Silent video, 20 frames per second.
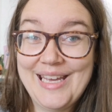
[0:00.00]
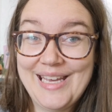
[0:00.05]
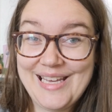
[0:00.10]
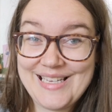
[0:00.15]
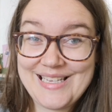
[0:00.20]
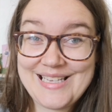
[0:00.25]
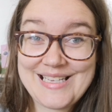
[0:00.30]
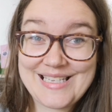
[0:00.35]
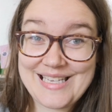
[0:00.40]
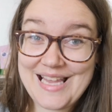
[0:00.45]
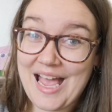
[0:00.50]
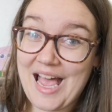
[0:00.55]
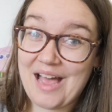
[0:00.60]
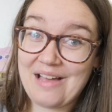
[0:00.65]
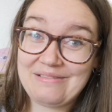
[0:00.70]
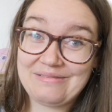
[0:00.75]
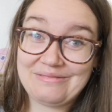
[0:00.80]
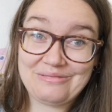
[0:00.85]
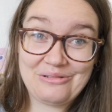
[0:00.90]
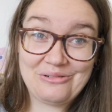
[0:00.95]
It
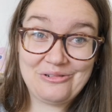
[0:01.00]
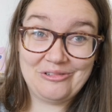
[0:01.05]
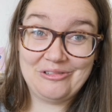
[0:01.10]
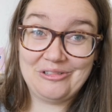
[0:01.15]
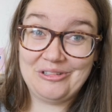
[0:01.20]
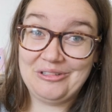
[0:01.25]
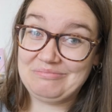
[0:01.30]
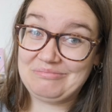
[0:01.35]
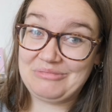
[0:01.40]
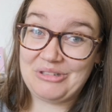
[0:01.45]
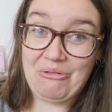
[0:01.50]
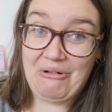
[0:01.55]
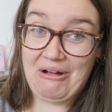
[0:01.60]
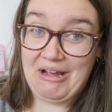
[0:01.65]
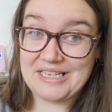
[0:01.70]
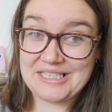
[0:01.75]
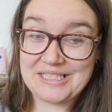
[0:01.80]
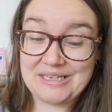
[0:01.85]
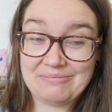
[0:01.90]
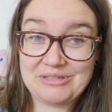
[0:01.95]
sat for
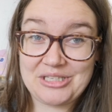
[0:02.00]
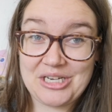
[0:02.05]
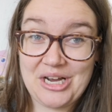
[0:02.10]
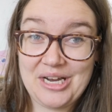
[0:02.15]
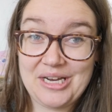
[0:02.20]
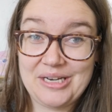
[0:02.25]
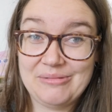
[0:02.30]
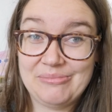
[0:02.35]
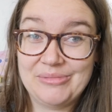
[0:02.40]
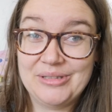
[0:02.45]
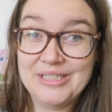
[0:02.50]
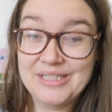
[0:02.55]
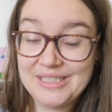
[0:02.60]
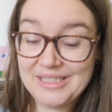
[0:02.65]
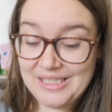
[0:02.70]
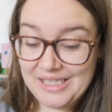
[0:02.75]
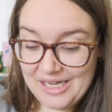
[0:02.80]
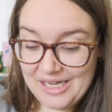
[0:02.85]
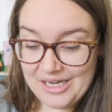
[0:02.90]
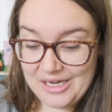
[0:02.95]
quite some time
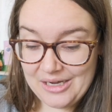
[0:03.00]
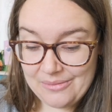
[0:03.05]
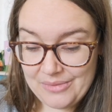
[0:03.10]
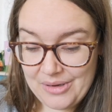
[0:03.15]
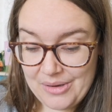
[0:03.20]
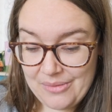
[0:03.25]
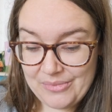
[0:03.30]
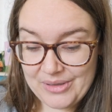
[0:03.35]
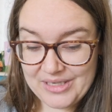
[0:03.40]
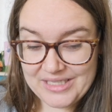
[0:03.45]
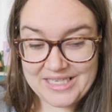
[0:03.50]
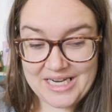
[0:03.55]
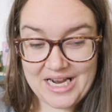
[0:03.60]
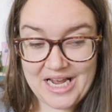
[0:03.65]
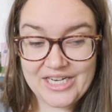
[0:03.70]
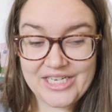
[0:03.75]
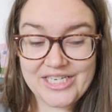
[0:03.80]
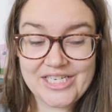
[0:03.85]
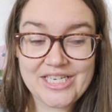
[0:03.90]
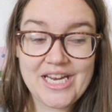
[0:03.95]
um, in my
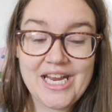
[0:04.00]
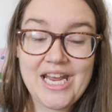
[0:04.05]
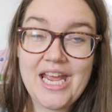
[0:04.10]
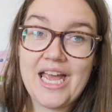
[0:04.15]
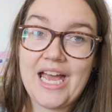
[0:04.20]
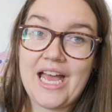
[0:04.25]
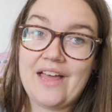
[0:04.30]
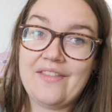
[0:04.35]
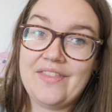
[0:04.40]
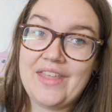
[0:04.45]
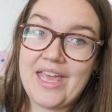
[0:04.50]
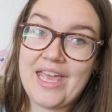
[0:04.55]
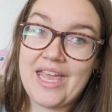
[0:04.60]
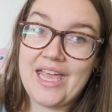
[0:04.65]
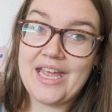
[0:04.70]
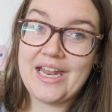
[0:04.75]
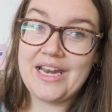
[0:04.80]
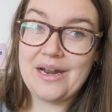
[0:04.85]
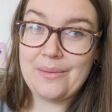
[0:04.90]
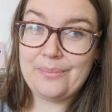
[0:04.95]
stash, and
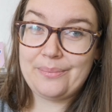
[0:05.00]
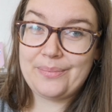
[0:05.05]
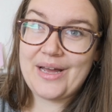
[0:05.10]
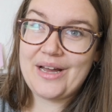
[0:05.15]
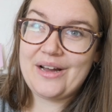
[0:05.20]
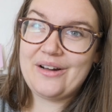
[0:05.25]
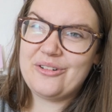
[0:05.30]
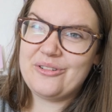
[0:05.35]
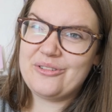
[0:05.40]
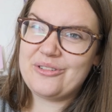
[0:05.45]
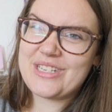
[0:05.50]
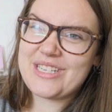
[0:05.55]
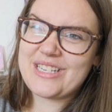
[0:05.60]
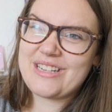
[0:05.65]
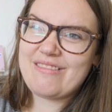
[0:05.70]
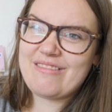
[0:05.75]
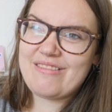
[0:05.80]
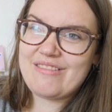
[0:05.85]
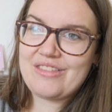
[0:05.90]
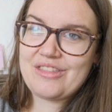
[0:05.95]
then about
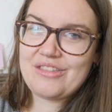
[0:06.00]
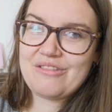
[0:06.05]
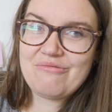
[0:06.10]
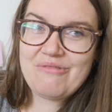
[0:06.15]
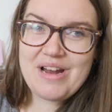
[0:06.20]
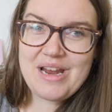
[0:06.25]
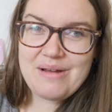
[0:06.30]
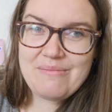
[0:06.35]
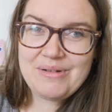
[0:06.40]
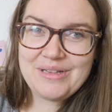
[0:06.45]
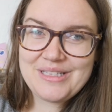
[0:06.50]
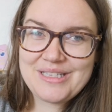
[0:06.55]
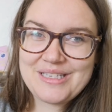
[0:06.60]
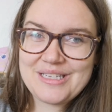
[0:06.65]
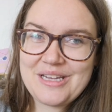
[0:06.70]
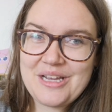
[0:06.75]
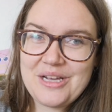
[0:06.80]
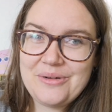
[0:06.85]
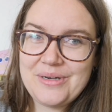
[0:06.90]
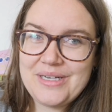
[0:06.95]
three months
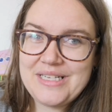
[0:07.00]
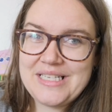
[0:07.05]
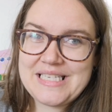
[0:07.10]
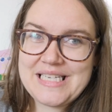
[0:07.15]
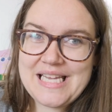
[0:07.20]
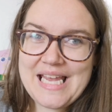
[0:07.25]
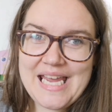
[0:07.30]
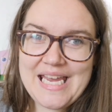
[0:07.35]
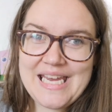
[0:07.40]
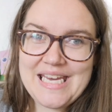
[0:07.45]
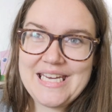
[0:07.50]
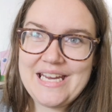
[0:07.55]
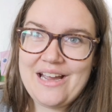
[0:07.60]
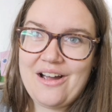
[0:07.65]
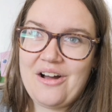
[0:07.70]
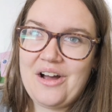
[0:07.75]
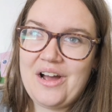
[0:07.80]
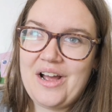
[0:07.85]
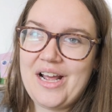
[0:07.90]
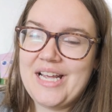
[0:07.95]
ago, I'd say,
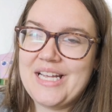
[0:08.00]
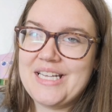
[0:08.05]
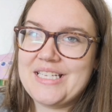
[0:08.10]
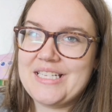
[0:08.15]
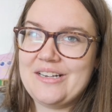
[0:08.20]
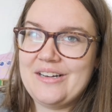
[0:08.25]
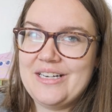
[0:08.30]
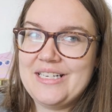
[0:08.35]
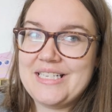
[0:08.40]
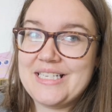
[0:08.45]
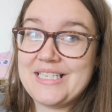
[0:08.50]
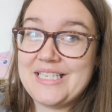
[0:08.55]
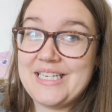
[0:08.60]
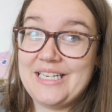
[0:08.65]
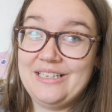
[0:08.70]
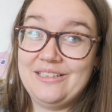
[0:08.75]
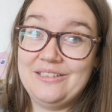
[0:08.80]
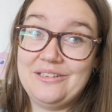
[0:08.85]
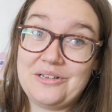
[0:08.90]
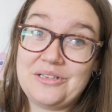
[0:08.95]
I started to
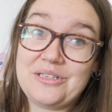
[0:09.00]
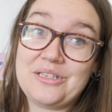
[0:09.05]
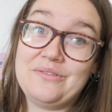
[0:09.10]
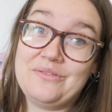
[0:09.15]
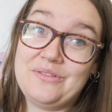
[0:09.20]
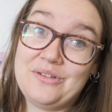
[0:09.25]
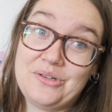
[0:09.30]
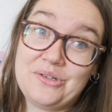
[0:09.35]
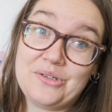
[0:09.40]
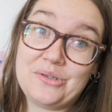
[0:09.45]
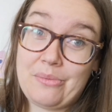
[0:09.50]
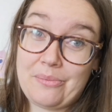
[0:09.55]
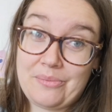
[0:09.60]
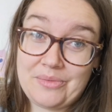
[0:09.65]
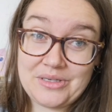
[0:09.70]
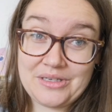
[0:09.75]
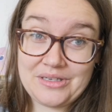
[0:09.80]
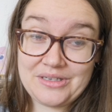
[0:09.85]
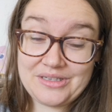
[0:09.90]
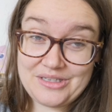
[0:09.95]
see lots of new
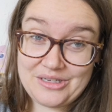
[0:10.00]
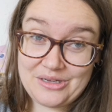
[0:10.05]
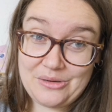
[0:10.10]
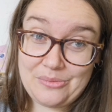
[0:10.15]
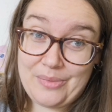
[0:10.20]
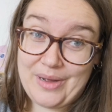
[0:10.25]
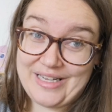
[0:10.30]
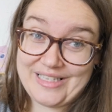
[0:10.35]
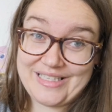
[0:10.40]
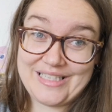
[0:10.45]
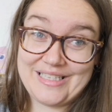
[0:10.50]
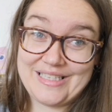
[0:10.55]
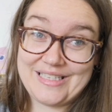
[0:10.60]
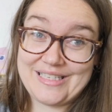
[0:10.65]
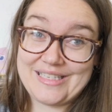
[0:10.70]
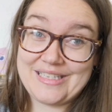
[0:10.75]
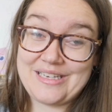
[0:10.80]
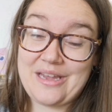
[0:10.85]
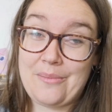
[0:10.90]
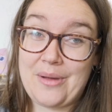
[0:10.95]
swimming suit
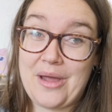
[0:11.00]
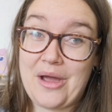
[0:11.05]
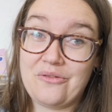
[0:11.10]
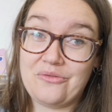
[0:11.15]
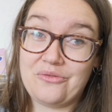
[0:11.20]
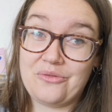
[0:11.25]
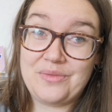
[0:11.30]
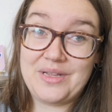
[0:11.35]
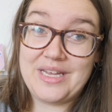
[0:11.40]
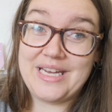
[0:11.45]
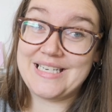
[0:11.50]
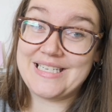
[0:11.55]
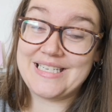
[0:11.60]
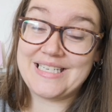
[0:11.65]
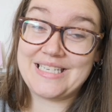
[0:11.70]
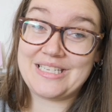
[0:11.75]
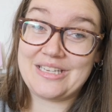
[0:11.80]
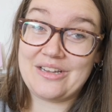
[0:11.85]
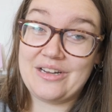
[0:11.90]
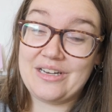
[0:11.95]
patterns come out from the
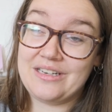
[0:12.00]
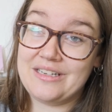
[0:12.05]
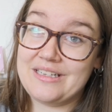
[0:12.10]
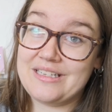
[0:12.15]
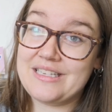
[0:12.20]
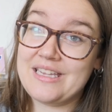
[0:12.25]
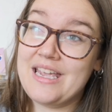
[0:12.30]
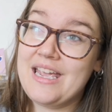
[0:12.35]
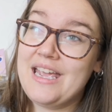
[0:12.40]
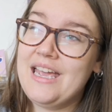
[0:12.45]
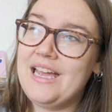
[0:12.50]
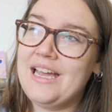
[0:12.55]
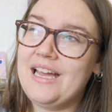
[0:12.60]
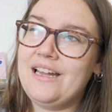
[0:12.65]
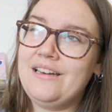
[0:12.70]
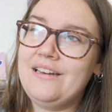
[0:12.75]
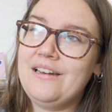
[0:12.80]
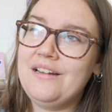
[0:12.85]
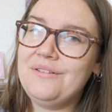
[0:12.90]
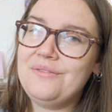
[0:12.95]
indie designers,
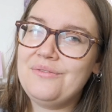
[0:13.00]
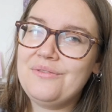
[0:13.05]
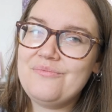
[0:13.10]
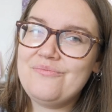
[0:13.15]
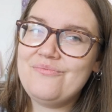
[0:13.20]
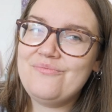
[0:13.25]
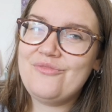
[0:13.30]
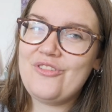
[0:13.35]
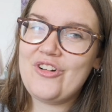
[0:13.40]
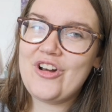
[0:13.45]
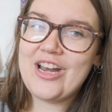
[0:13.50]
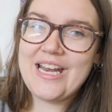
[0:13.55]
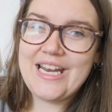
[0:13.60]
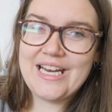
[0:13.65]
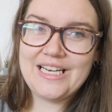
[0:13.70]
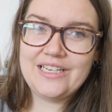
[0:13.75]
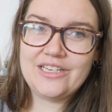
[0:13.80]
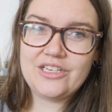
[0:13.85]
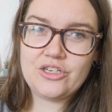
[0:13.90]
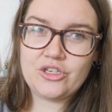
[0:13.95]
and none of them
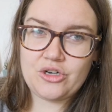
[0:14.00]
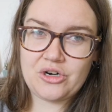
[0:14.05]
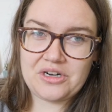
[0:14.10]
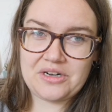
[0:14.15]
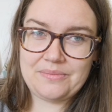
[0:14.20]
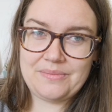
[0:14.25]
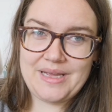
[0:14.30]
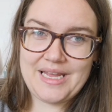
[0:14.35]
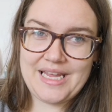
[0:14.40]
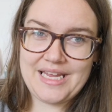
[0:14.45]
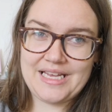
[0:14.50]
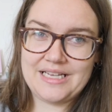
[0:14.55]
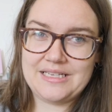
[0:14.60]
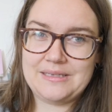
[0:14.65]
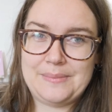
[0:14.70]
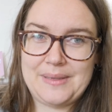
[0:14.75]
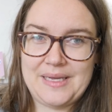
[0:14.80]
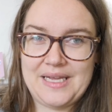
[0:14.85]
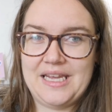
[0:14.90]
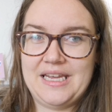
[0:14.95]
really struck me
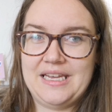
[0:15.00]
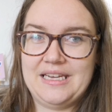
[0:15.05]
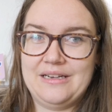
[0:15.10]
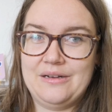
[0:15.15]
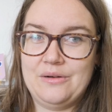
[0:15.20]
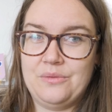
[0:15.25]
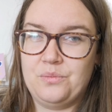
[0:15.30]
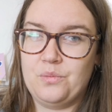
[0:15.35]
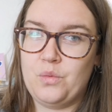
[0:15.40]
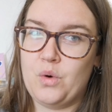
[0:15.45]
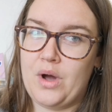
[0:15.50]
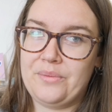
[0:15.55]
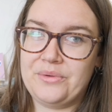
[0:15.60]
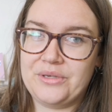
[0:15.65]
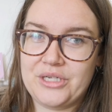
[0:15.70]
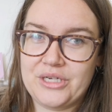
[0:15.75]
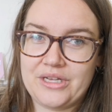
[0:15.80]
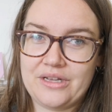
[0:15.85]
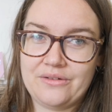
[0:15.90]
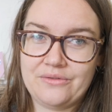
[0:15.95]
as being what I
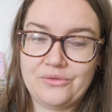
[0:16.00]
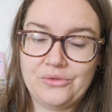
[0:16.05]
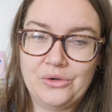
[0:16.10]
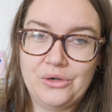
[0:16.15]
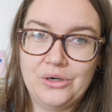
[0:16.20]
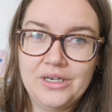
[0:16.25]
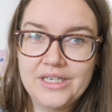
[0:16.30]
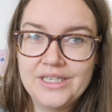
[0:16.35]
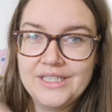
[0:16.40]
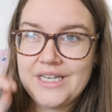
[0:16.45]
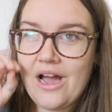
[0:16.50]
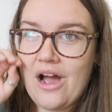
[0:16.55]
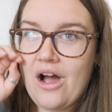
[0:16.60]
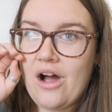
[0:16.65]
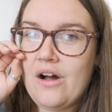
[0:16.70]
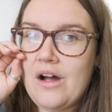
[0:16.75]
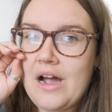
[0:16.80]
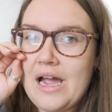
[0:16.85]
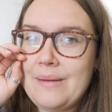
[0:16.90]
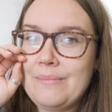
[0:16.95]
was looking for.
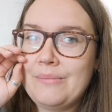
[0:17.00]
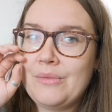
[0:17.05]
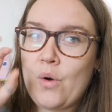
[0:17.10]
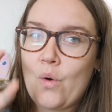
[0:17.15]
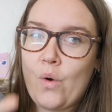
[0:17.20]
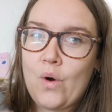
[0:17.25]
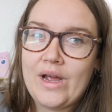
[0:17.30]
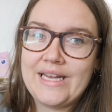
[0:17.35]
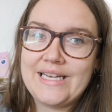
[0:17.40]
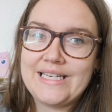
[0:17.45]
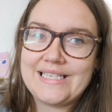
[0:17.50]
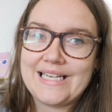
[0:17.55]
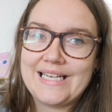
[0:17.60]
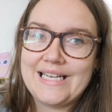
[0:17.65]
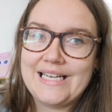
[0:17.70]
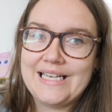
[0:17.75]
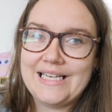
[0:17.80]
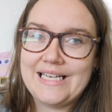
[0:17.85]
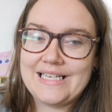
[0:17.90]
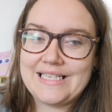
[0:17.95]
I'm quite
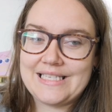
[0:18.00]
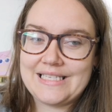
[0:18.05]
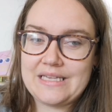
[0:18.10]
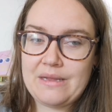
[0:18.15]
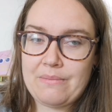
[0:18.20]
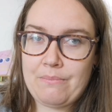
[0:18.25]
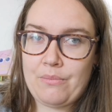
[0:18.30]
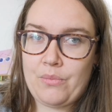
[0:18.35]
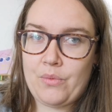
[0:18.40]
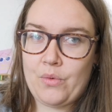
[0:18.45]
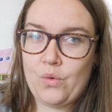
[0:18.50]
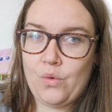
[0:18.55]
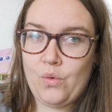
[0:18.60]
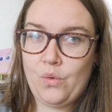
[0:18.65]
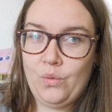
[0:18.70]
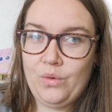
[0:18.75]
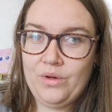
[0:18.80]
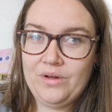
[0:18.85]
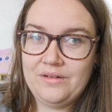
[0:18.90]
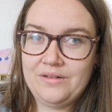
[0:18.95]
a
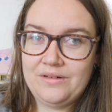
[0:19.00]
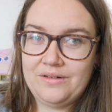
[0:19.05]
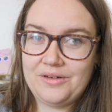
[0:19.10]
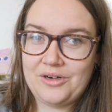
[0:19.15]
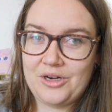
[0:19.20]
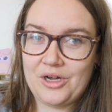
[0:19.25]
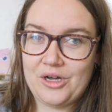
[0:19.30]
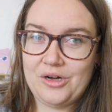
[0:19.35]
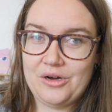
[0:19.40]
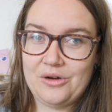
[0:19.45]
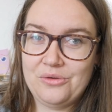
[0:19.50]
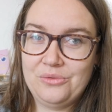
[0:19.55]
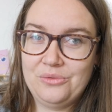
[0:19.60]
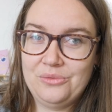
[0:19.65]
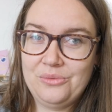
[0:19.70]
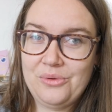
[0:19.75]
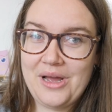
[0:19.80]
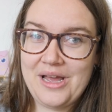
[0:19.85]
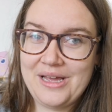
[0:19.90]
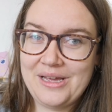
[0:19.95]
simple girl
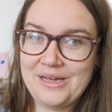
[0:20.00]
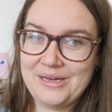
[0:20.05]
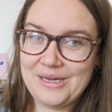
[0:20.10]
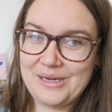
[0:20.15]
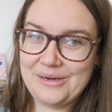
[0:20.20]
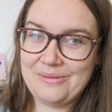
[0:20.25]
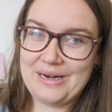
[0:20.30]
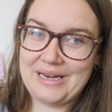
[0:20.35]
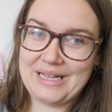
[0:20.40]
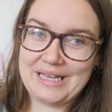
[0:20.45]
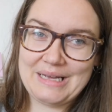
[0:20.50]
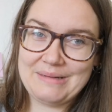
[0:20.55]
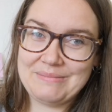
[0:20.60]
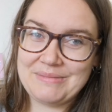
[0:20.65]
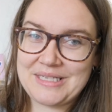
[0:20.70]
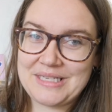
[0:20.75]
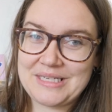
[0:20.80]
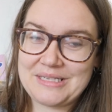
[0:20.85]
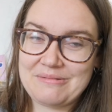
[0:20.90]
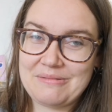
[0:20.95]
when it
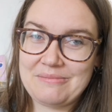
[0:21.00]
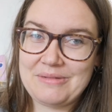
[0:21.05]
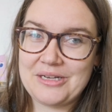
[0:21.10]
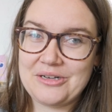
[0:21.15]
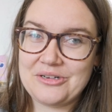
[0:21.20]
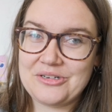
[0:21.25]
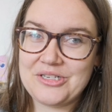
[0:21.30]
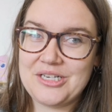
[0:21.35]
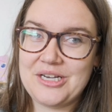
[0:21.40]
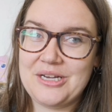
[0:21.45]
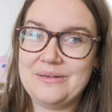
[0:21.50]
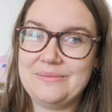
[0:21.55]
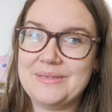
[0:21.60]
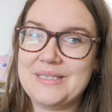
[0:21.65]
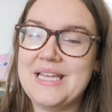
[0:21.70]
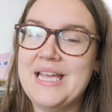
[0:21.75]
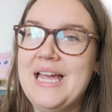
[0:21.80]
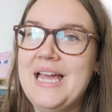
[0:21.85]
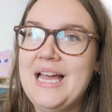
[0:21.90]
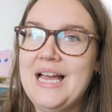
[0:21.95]
comes to swimming
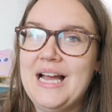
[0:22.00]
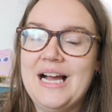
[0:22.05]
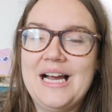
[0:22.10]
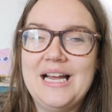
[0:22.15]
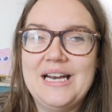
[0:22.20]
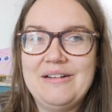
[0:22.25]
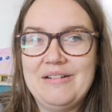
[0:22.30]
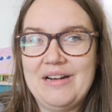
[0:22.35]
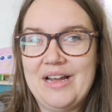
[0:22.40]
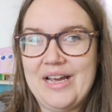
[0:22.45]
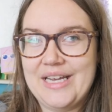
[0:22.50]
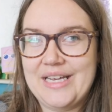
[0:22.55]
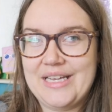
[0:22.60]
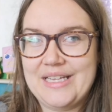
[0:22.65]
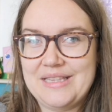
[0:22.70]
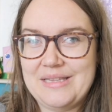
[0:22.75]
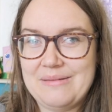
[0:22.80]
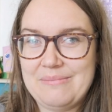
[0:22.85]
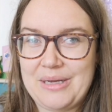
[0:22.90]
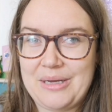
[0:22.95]
costumes. I don't
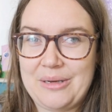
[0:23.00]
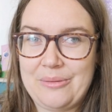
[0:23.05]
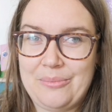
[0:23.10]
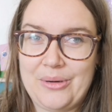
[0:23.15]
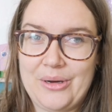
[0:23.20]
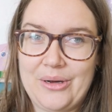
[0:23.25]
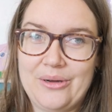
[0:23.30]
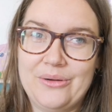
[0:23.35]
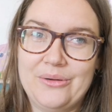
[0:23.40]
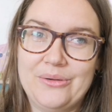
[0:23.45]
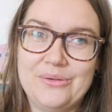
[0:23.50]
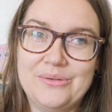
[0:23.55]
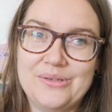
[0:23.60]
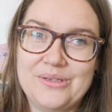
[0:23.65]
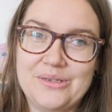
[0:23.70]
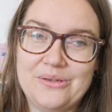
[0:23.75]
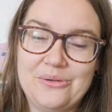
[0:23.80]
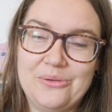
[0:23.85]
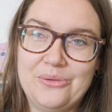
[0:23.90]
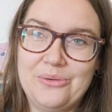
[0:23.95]
like the big
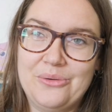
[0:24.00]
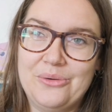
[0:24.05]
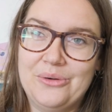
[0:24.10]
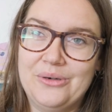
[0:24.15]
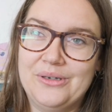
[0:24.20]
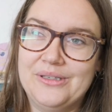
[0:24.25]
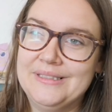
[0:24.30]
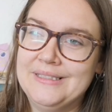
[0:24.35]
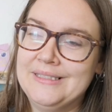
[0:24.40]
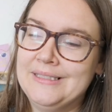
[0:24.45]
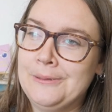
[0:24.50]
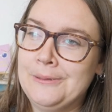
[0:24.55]
bows or,